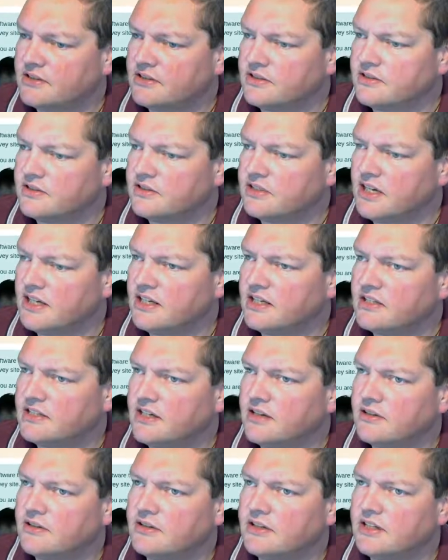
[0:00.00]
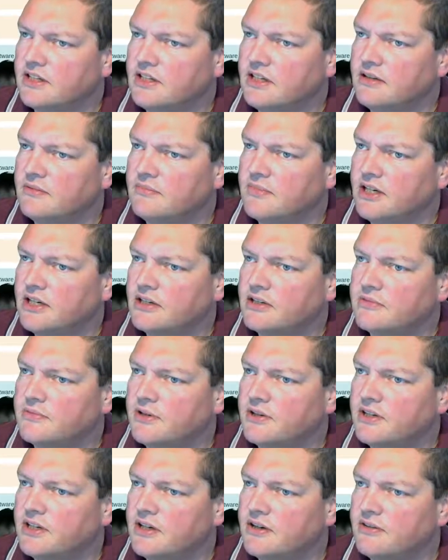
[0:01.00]
site is currently in maintenance
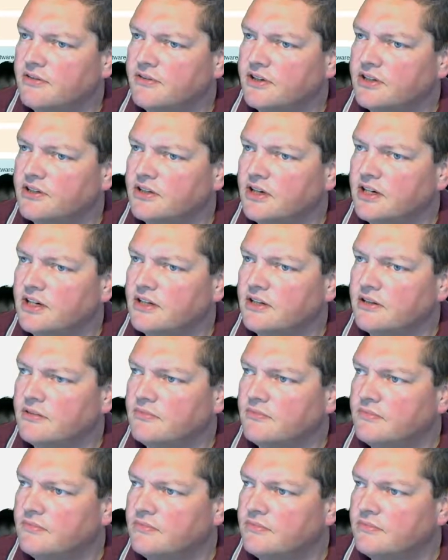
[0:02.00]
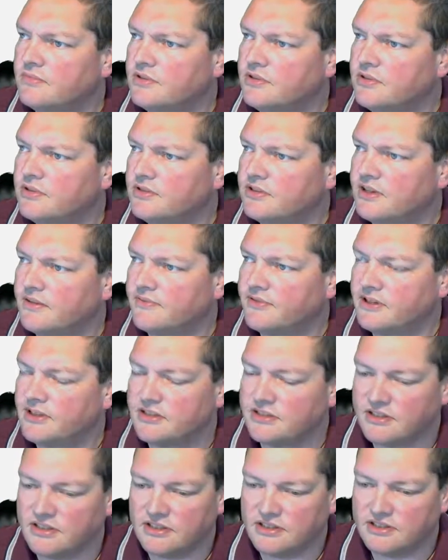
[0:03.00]
mode. Now if I try to do something,
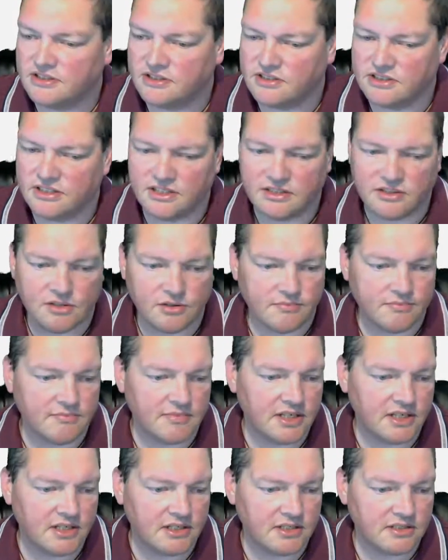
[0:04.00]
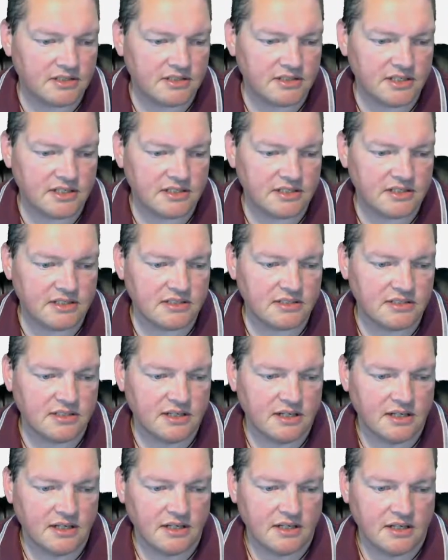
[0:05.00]
it's going to just say, nope, maintenance, that's it.
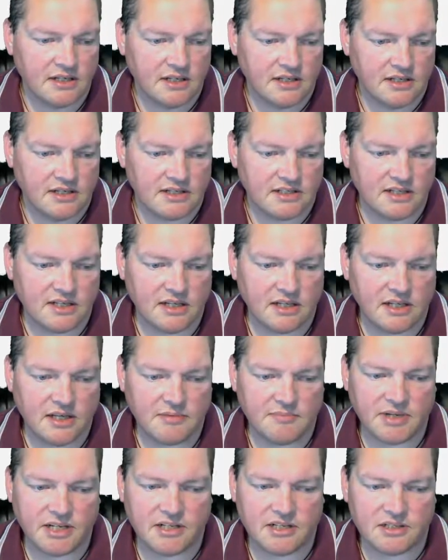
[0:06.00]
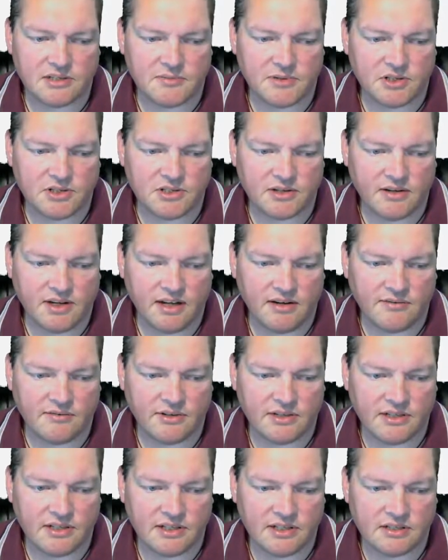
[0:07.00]
CLI maintenance mode, so
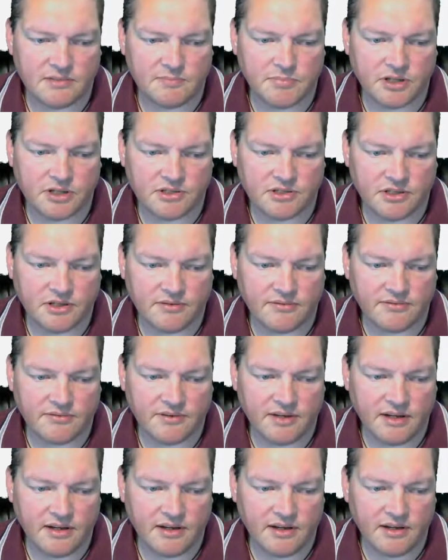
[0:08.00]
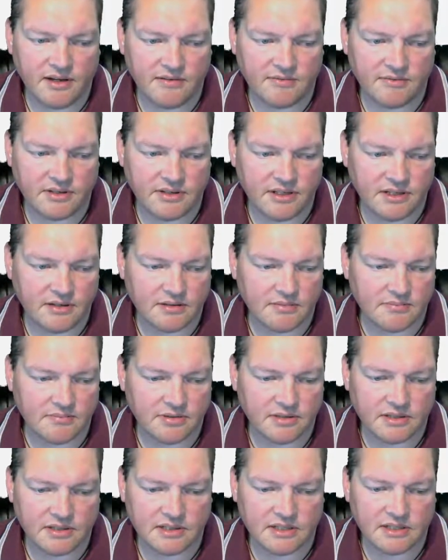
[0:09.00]
everything is blocked off. Everything
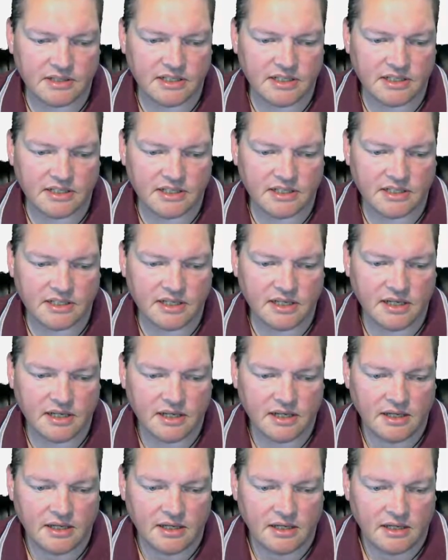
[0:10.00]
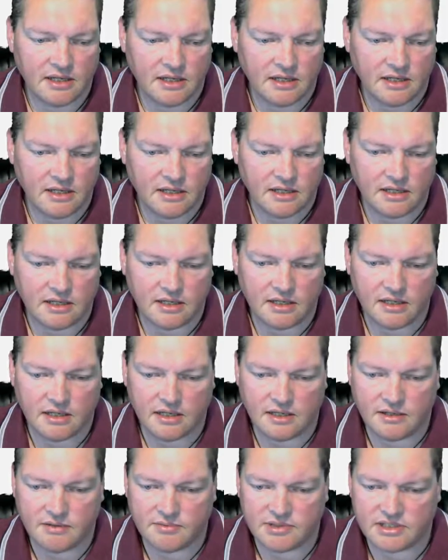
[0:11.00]
completely.
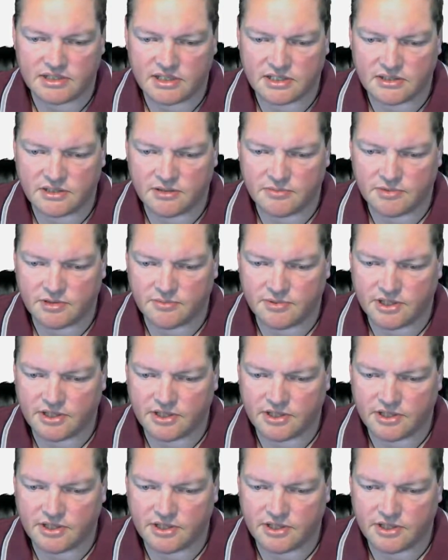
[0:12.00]
Where's that terminal window